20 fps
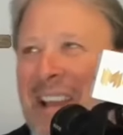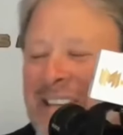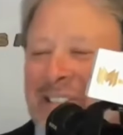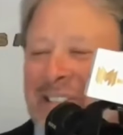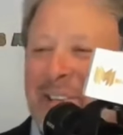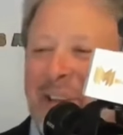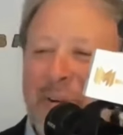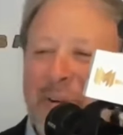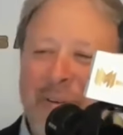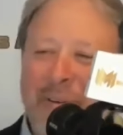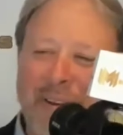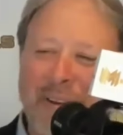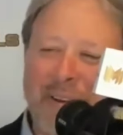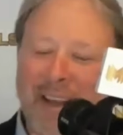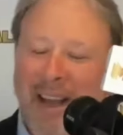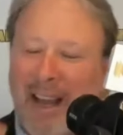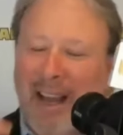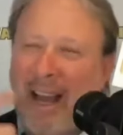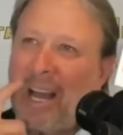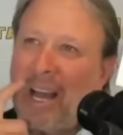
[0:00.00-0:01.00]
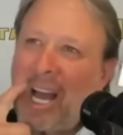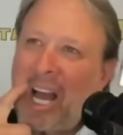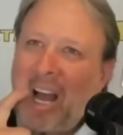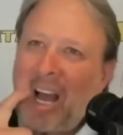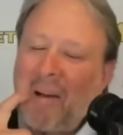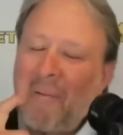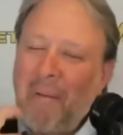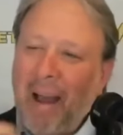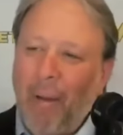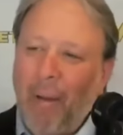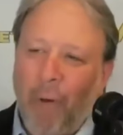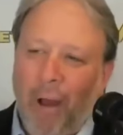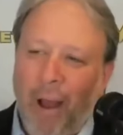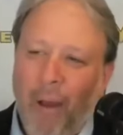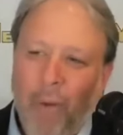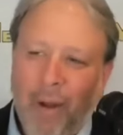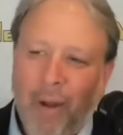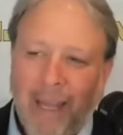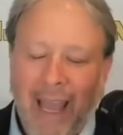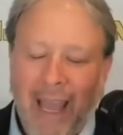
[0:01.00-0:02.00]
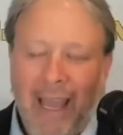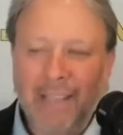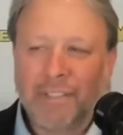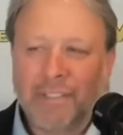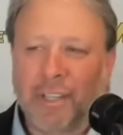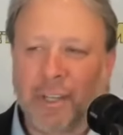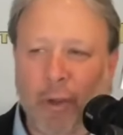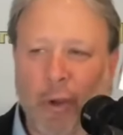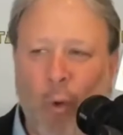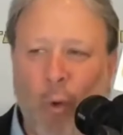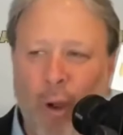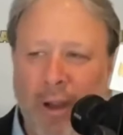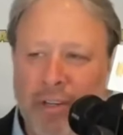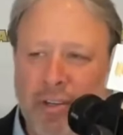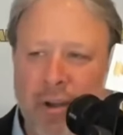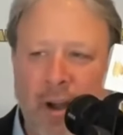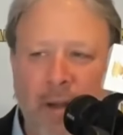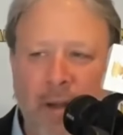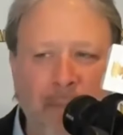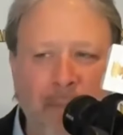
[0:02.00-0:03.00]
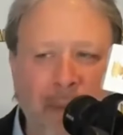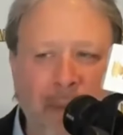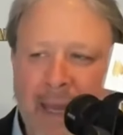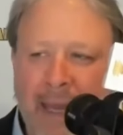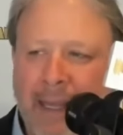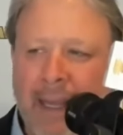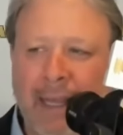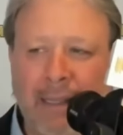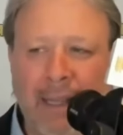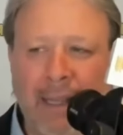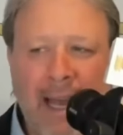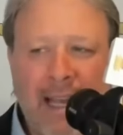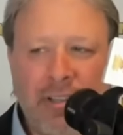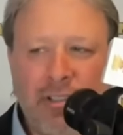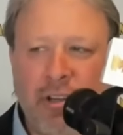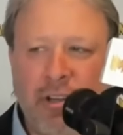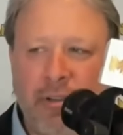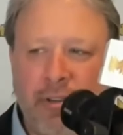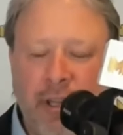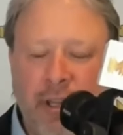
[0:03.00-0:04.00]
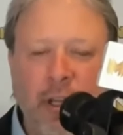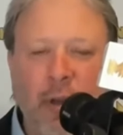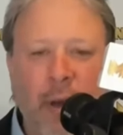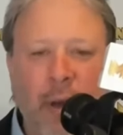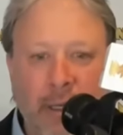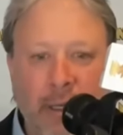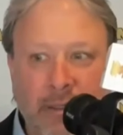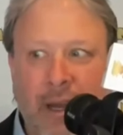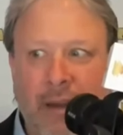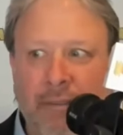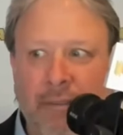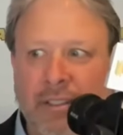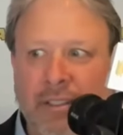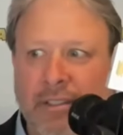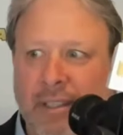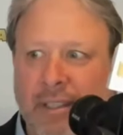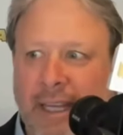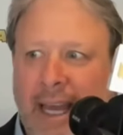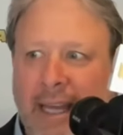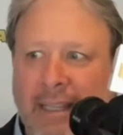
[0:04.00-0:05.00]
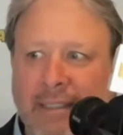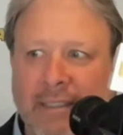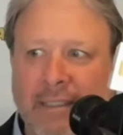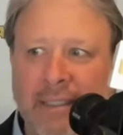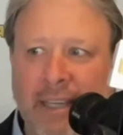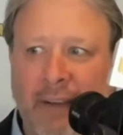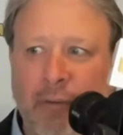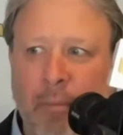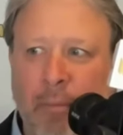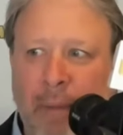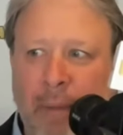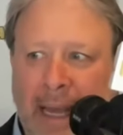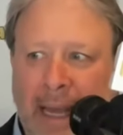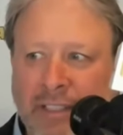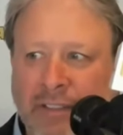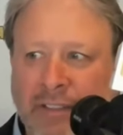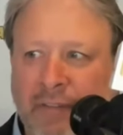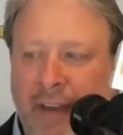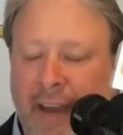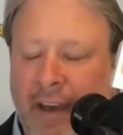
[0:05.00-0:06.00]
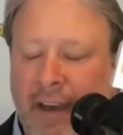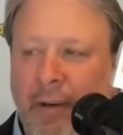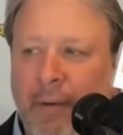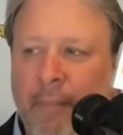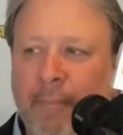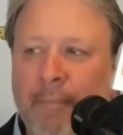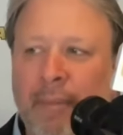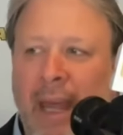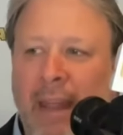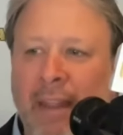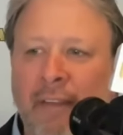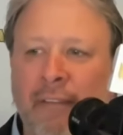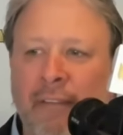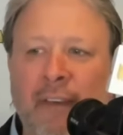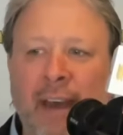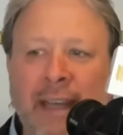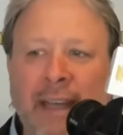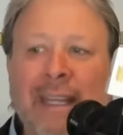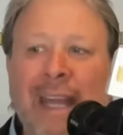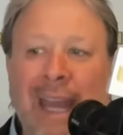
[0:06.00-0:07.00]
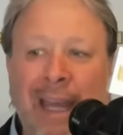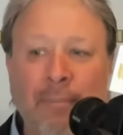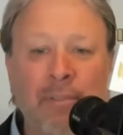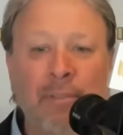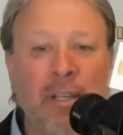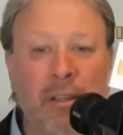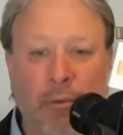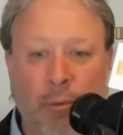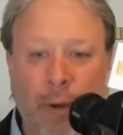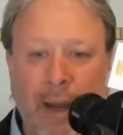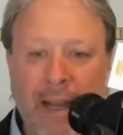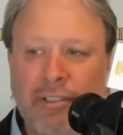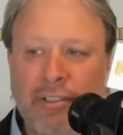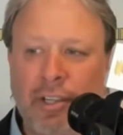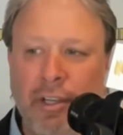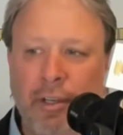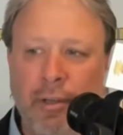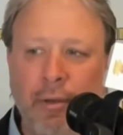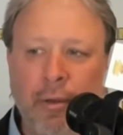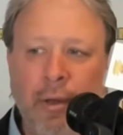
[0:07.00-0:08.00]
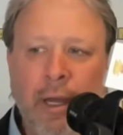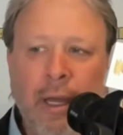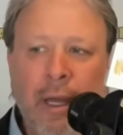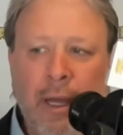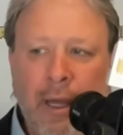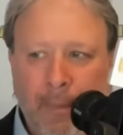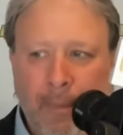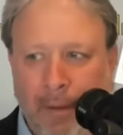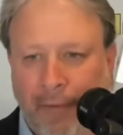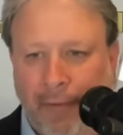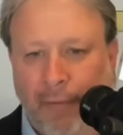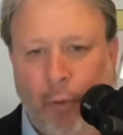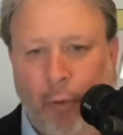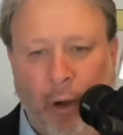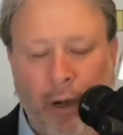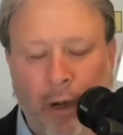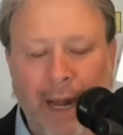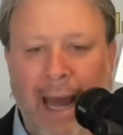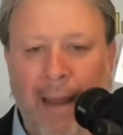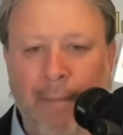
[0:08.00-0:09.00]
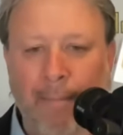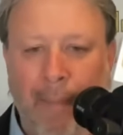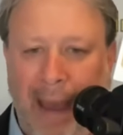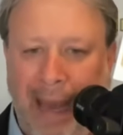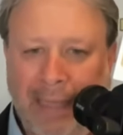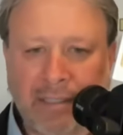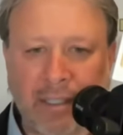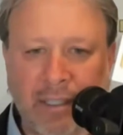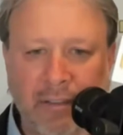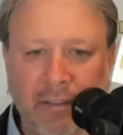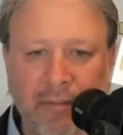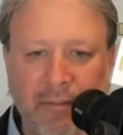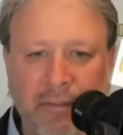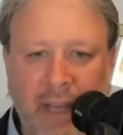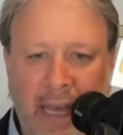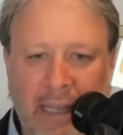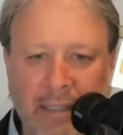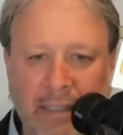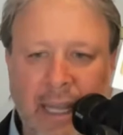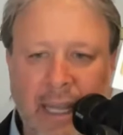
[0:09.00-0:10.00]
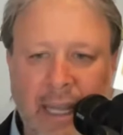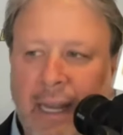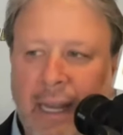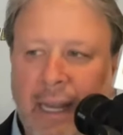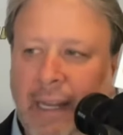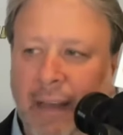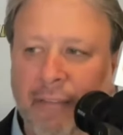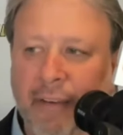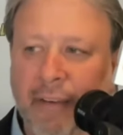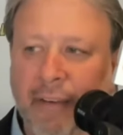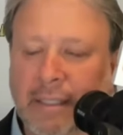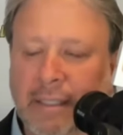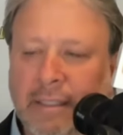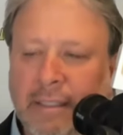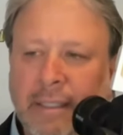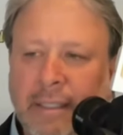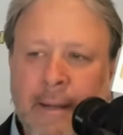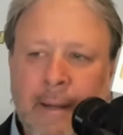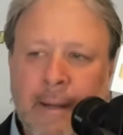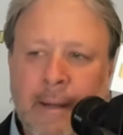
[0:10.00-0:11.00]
So I want to ask you a question on banking. Last year, the U.S. obviously had several banks fail, and the Fed came to the rescue before it had massive cascading effects.